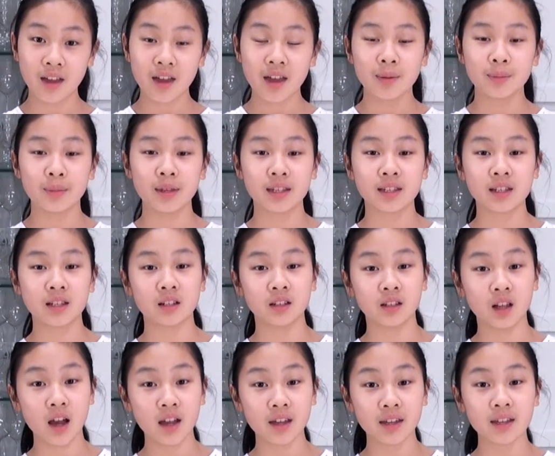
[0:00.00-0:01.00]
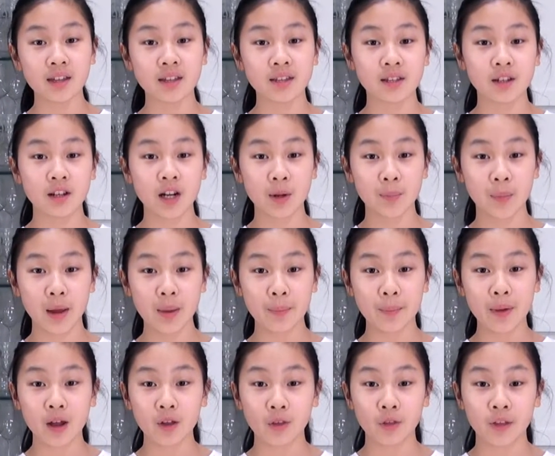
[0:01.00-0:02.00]
It makes it a lot easier to pipe
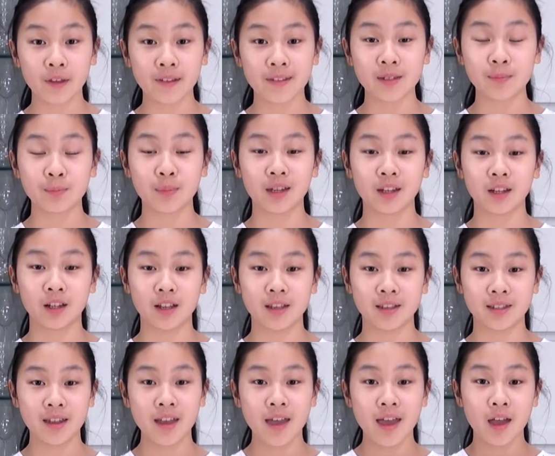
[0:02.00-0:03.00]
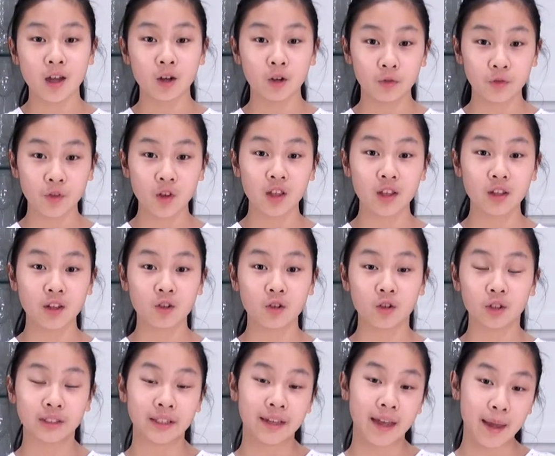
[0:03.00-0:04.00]
out things because it'll feel like you're
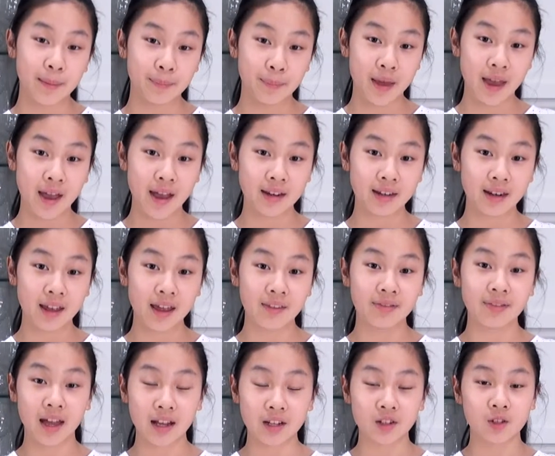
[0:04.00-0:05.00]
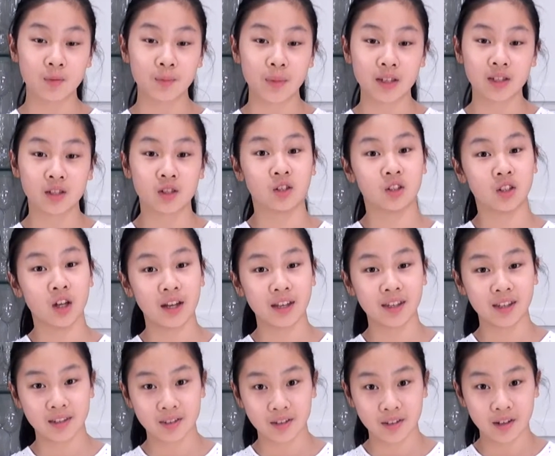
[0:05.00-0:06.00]
holding a pen, and that just makes it a lot
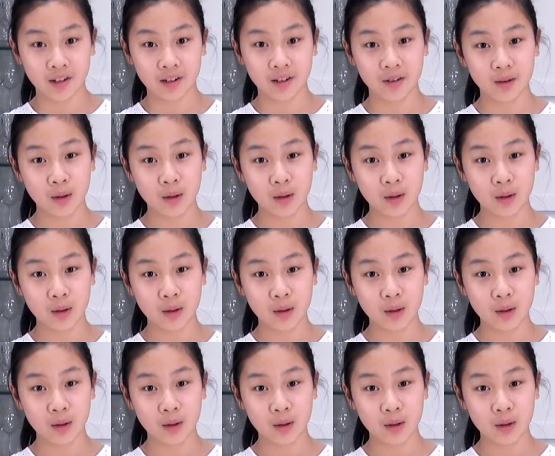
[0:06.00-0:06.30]
easier.